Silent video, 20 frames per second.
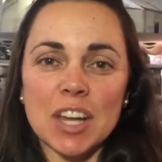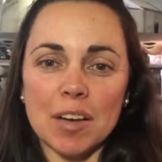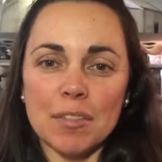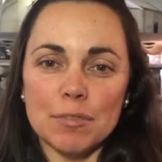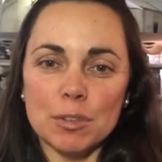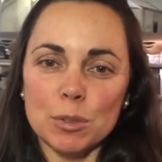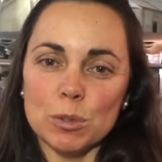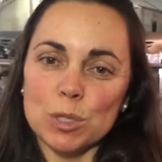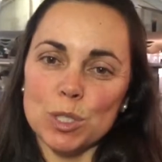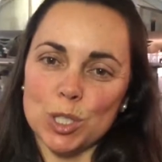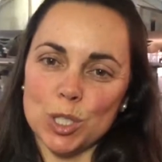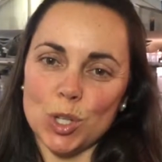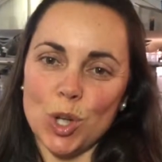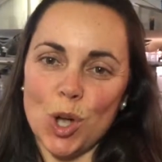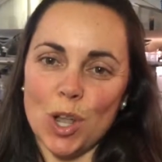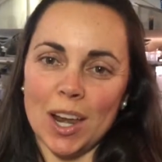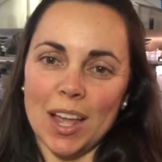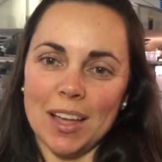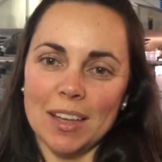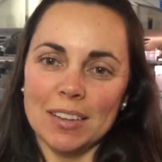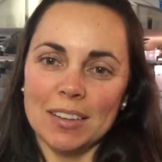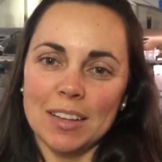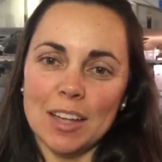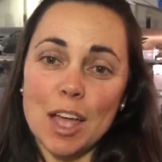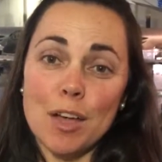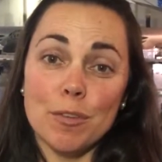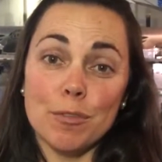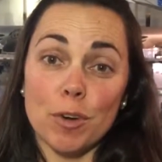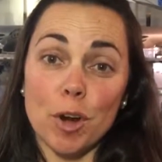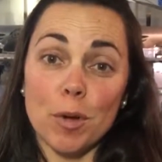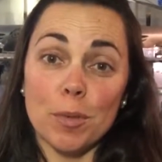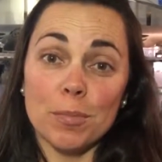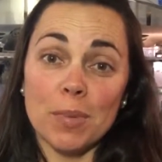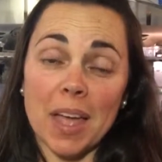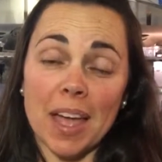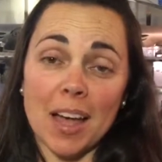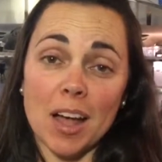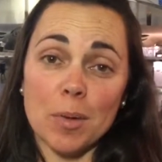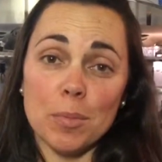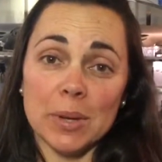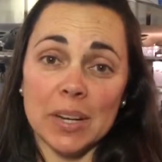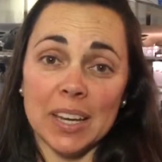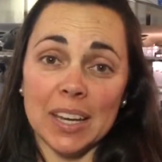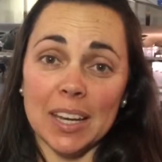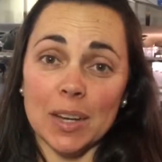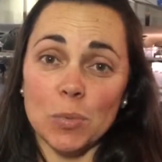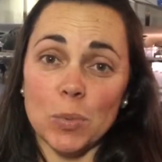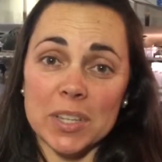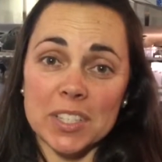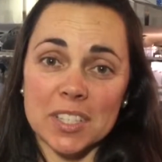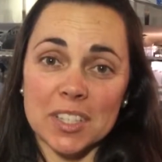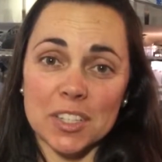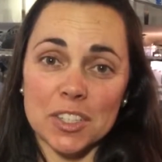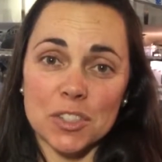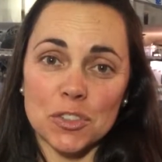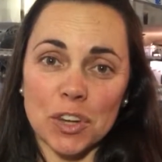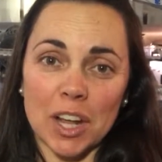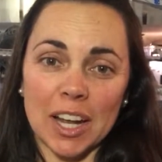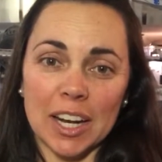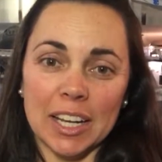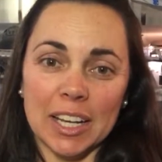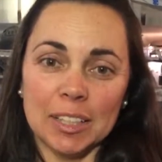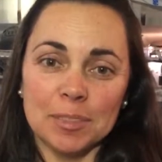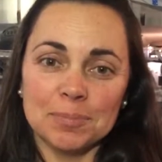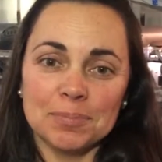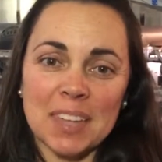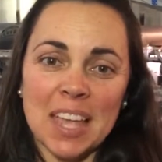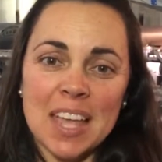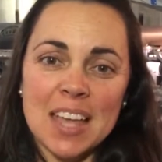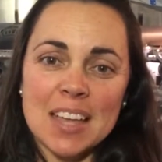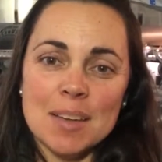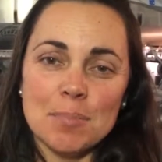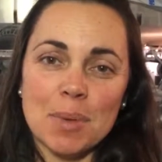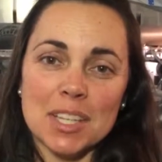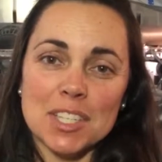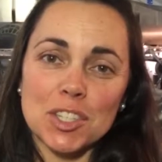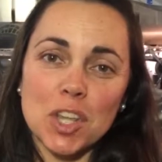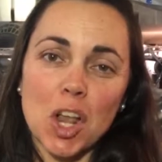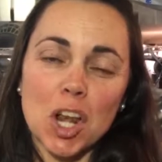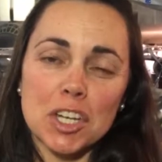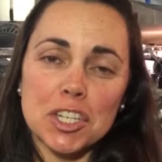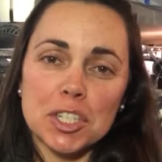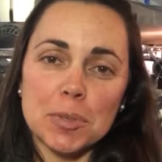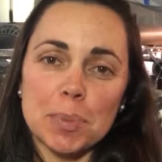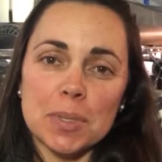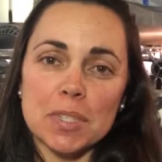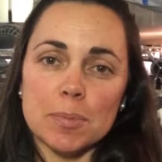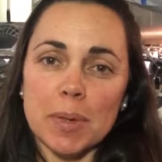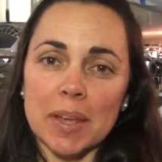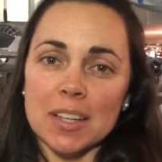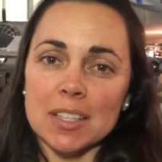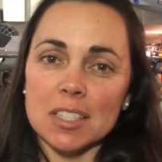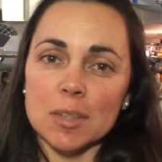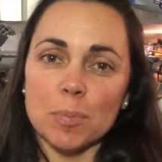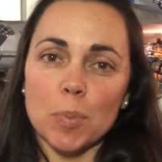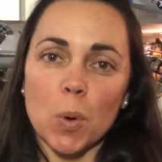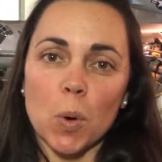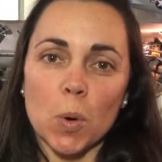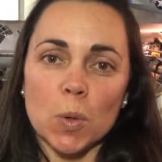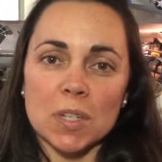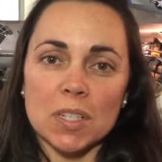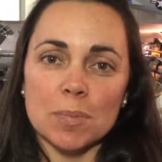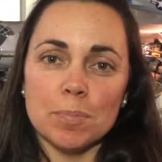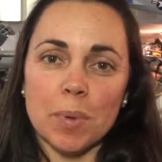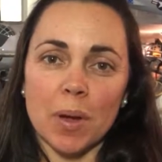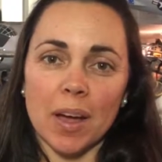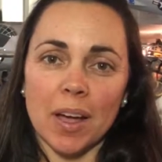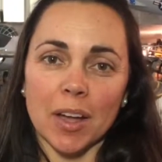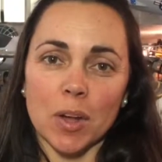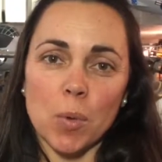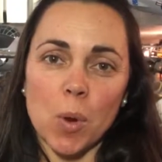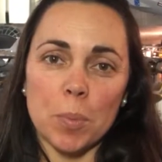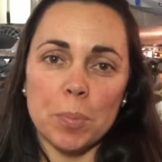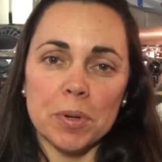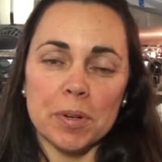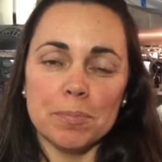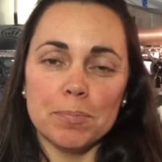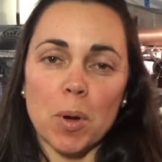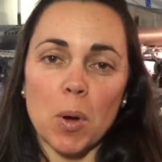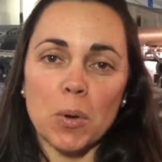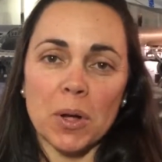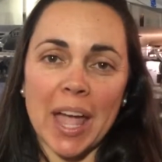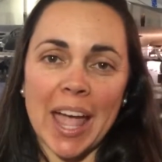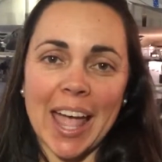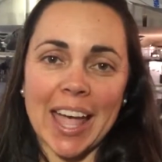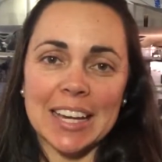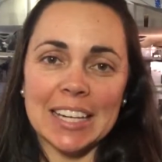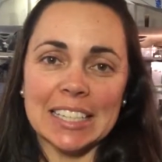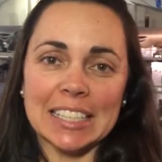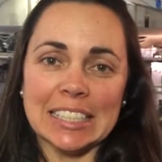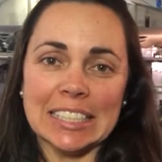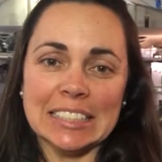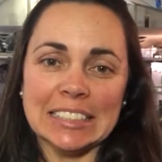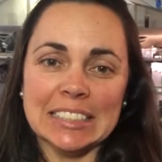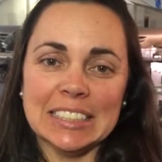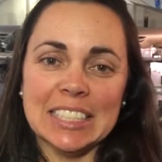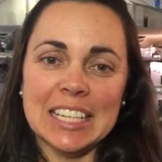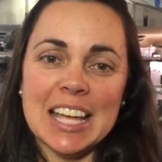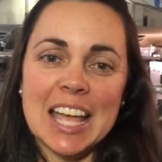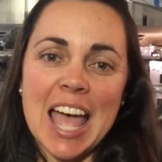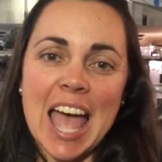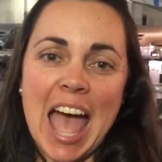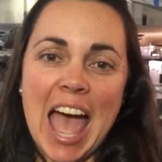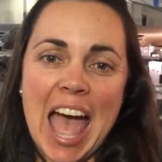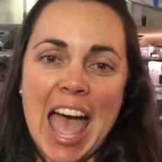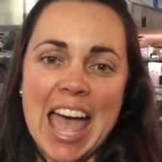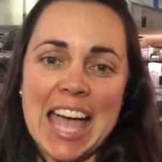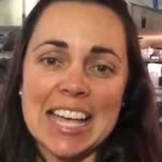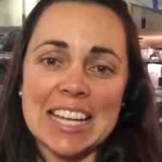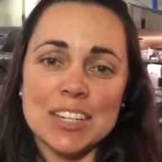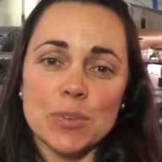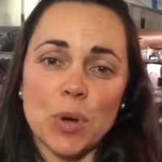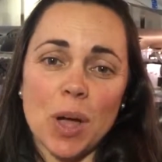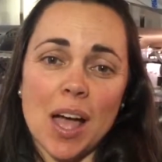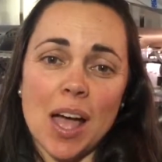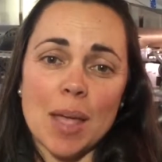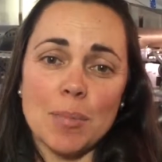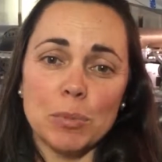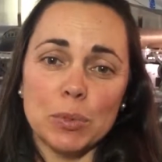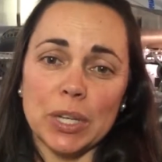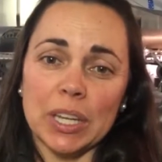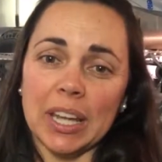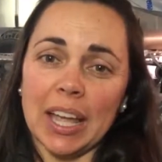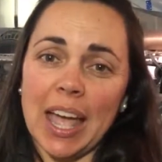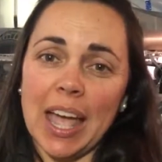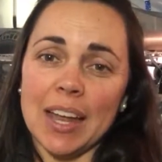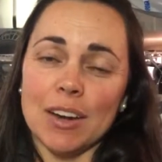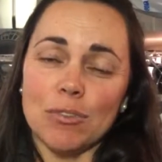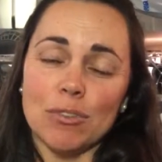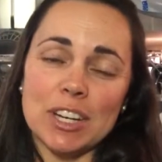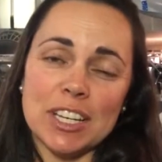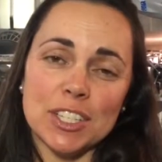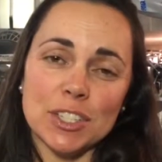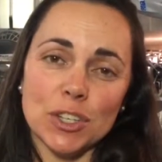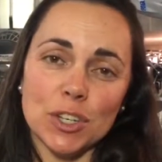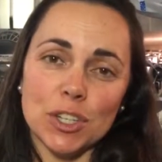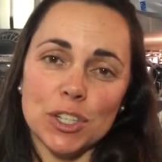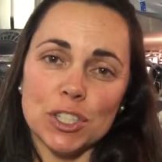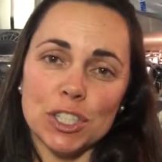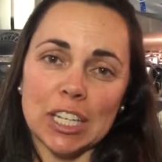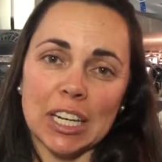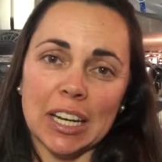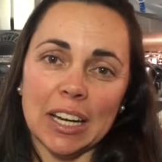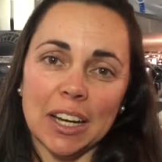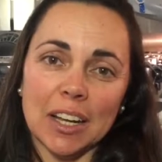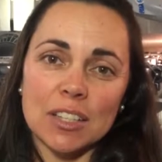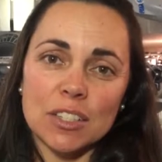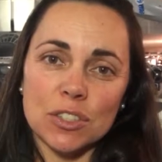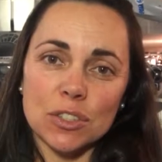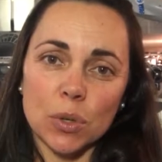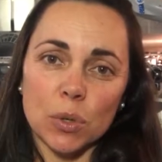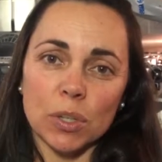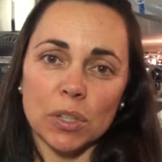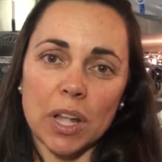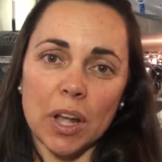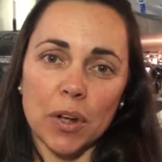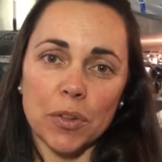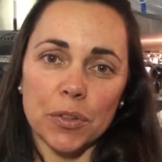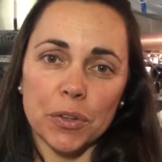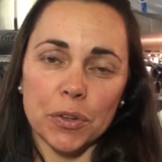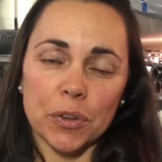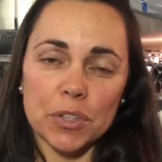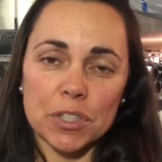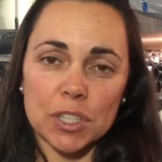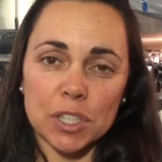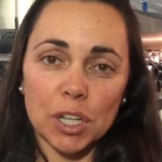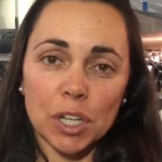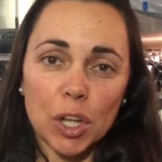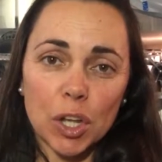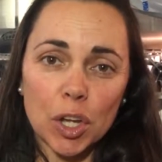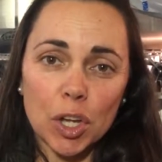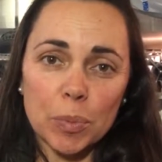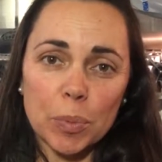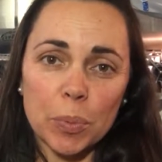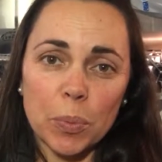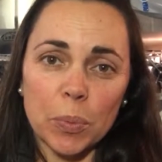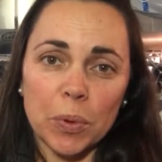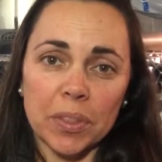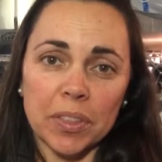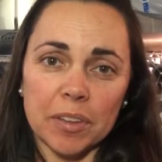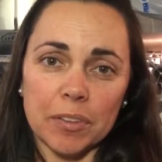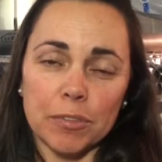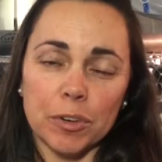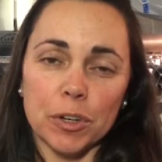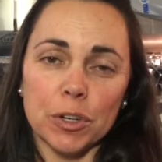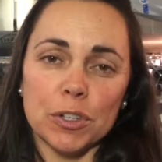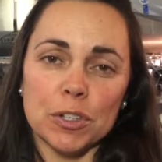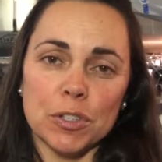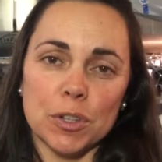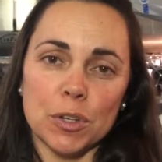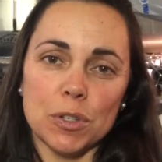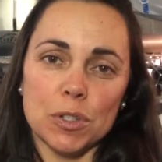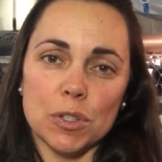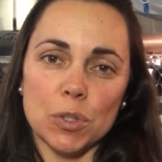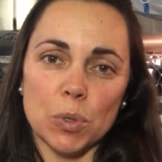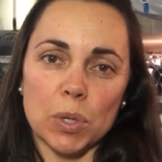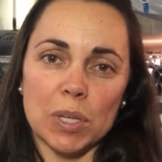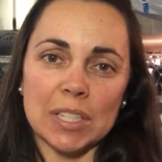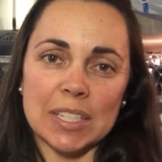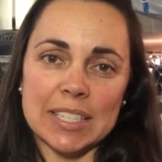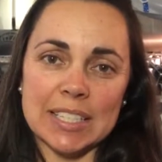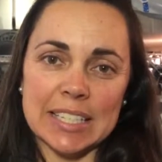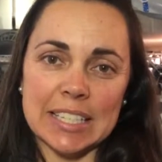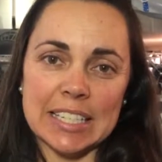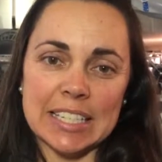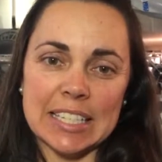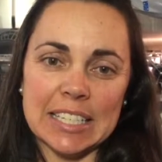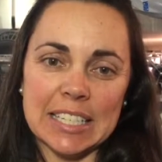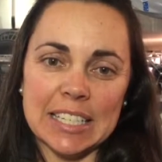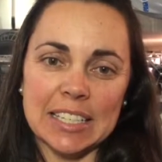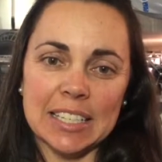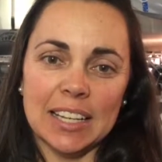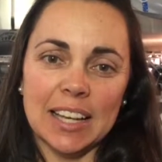Nuffield Scholar from Albany in Western Australia. My scholarship is being supported by cooperative bulk handling, and I'm looking at researching soil health across the globe with a focus on soil acidity.